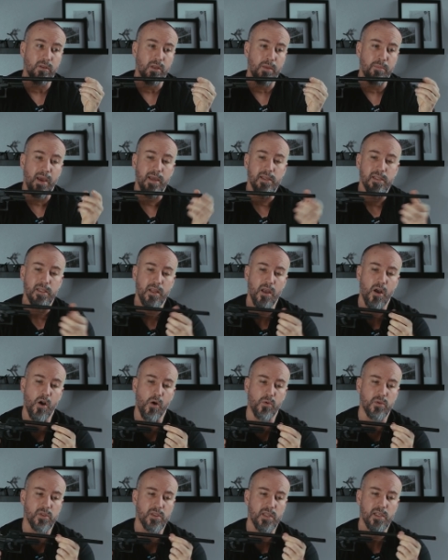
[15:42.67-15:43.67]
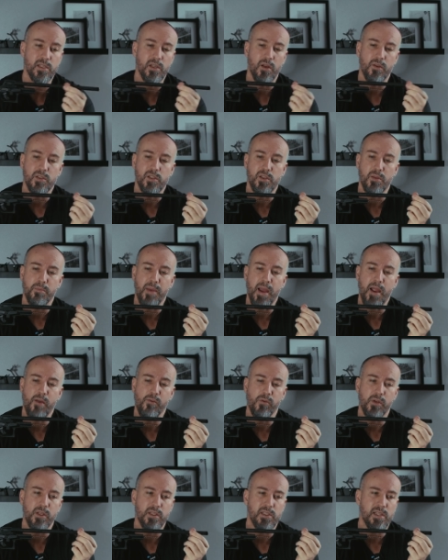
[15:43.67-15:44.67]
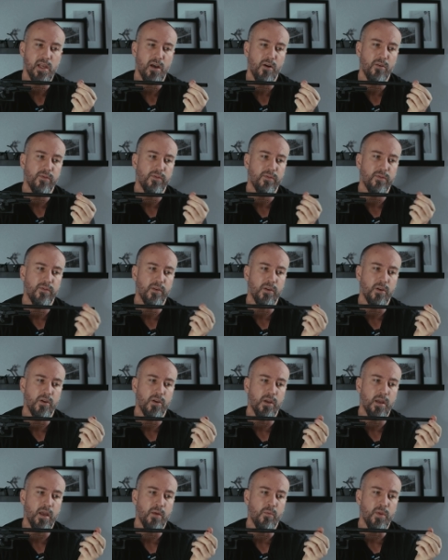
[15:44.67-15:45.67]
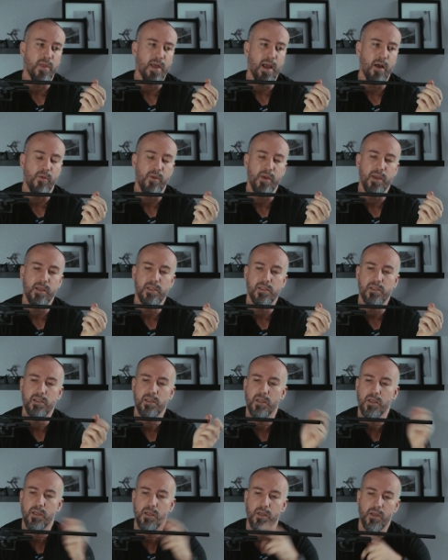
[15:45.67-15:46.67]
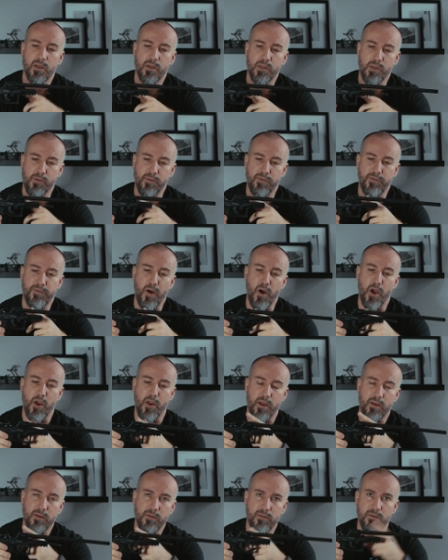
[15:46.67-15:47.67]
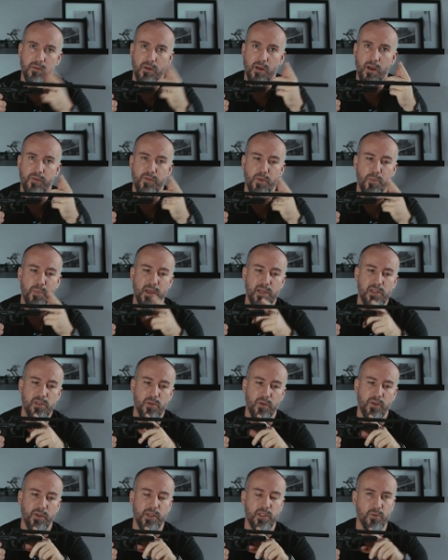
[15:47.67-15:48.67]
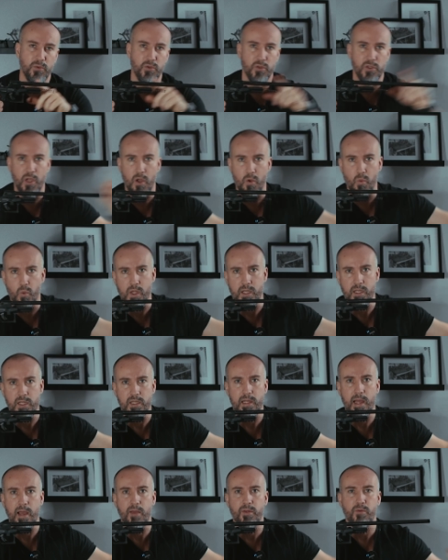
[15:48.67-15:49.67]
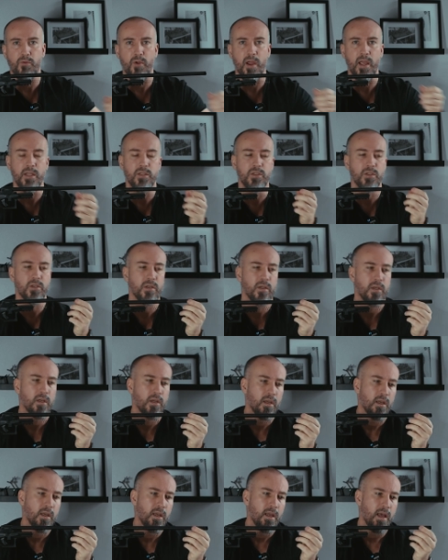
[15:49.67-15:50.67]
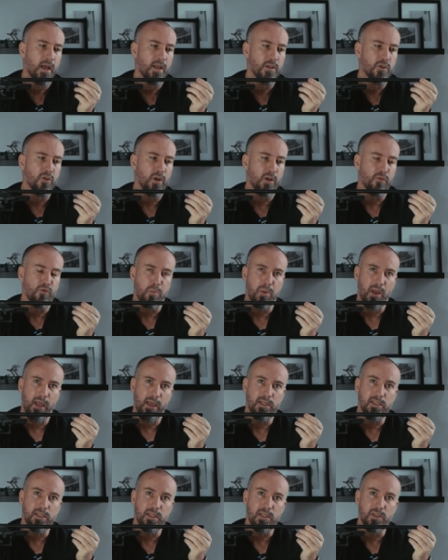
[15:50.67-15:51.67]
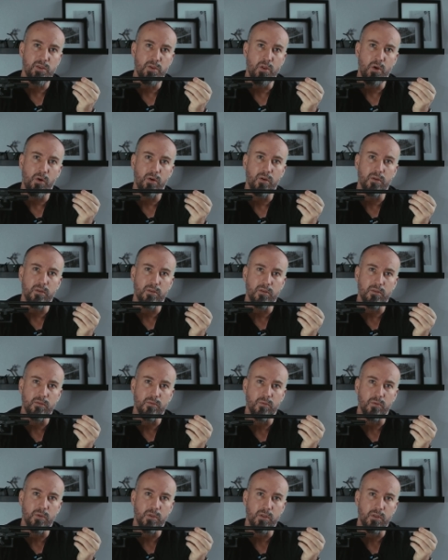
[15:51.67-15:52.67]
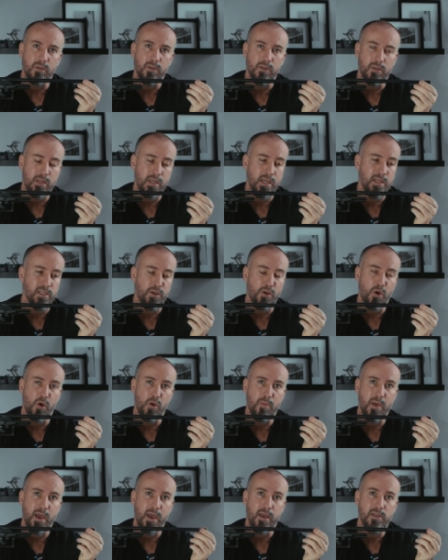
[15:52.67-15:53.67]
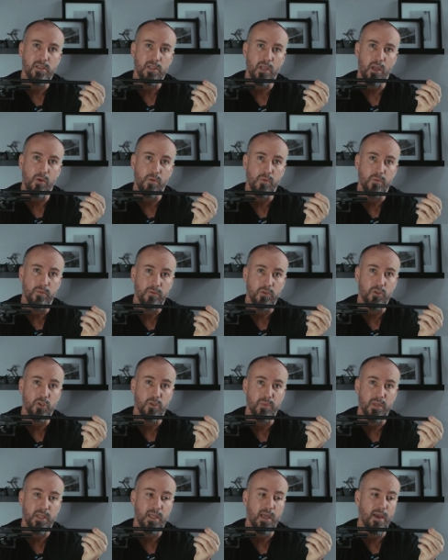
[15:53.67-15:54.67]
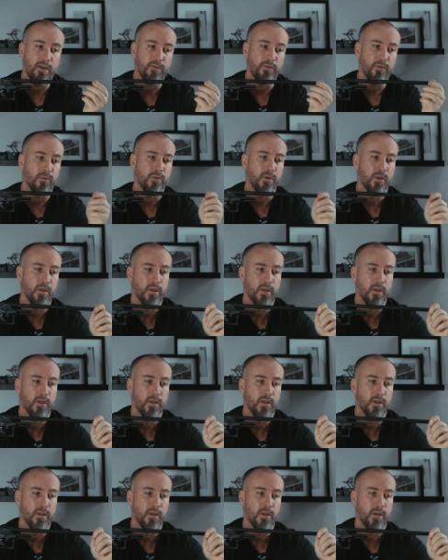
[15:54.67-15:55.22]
Basically it holds this onto the barrel itself, and without this you'll fire off the pistol and this will just go winging down the range, and trying to replace this nut is a nightmare, so just be careful.